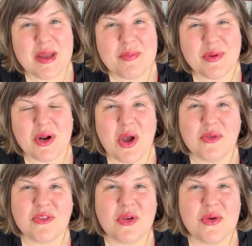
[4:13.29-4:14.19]
But
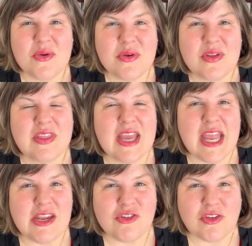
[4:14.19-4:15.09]
also, the
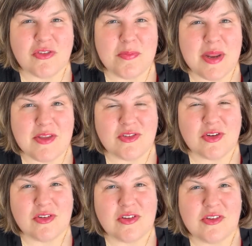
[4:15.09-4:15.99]
angels
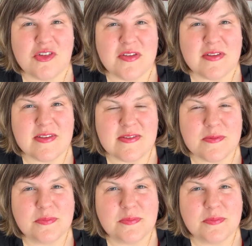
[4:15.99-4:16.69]
ministered to Jesus.